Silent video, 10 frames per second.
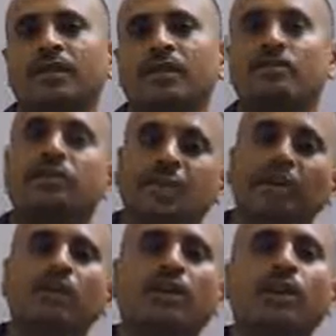So then
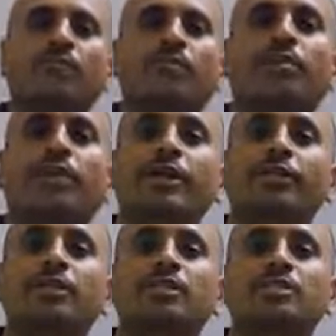only the body
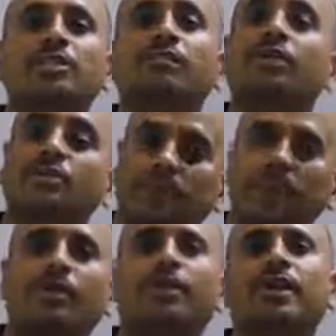parts will work
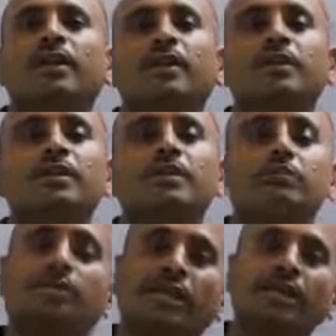properly.
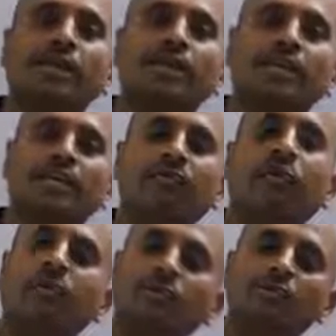So then only they
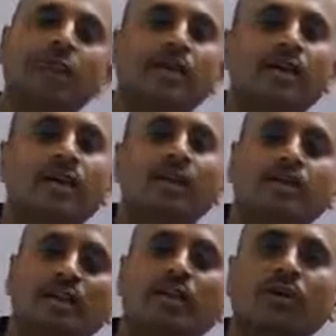will move, and
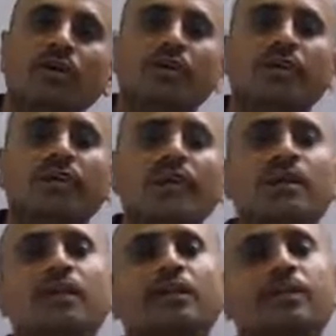then only they
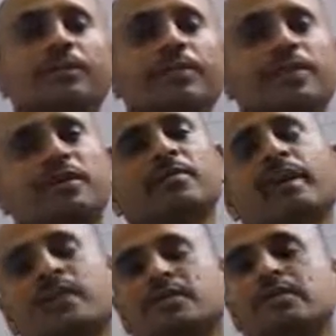will become
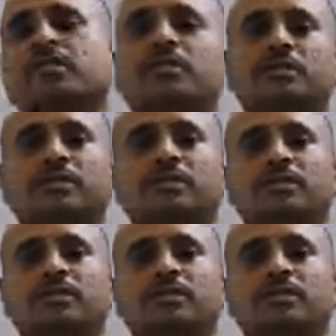exist.